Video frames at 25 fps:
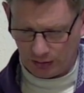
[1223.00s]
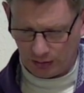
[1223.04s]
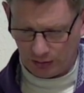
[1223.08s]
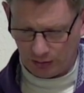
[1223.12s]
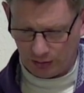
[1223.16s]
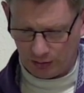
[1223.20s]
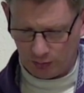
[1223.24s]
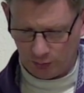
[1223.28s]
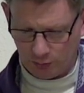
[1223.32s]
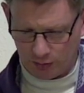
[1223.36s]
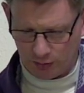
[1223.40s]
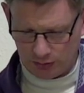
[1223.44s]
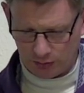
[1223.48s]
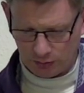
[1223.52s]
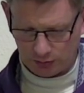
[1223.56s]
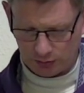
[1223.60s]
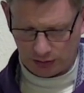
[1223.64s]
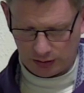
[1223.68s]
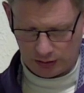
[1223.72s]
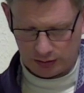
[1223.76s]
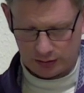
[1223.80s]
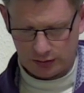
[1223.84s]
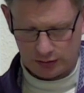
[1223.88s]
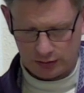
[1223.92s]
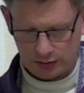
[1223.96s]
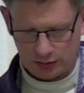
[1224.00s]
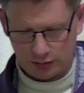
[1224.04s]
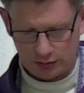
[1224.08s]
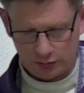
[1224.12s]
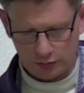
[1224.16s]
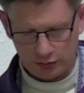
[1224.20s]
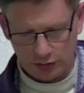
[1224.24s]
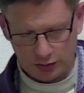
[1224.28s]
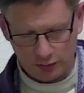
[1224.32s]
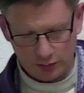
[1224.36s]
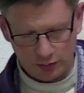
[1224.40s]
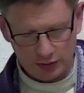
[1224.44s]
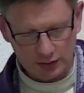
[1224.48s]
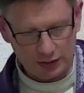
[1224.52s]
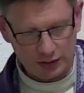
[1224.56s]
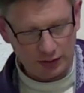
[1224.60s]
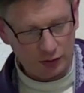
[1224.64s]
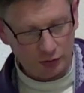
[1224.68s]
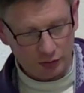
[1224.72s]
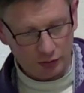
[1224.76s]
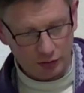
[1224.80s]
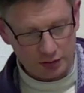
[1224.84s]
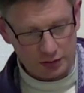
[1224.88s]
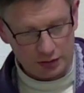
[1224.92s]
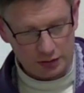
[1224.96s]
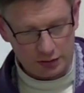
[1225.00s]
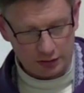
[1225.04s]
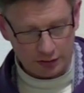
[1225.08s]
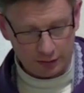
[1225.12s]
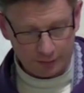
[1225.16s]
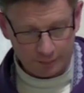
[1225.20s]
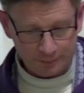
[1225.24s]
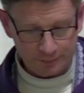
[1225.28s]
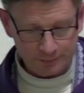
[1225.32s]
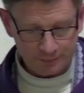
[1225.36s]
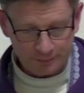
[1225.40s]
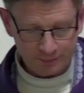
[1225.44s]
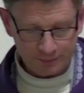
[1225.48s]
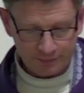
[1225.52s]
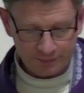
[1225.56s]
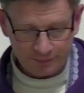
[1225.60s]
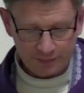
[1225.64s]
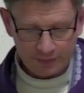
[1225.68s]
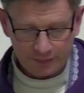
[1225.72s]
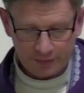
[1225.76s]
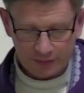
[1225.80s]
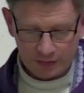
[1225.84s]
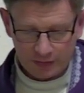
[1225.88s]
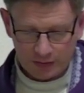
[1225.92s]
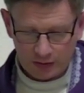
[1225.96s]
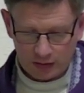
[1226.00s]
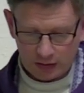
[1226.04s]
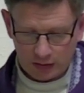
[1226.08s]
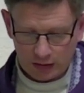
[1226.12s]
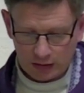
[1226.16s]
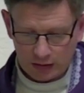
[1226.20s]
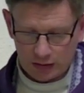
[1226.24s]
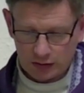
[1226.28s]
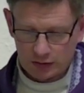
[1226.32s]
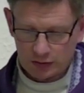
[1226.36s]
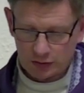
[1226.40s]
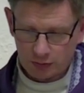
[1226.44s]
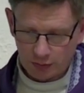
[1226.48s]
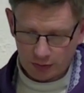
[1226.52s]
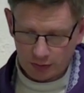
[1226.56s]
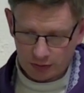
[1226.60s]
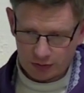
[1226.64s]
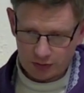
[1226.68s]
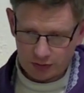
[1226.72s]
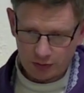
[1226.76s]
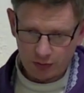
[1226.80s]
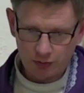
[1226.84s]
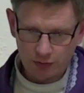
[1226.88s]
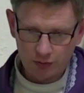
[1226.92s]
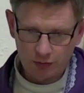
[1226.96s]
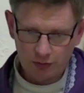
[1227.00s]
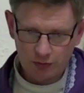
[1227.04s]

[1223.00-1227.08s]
We know that not only will the Lord come, in doing so,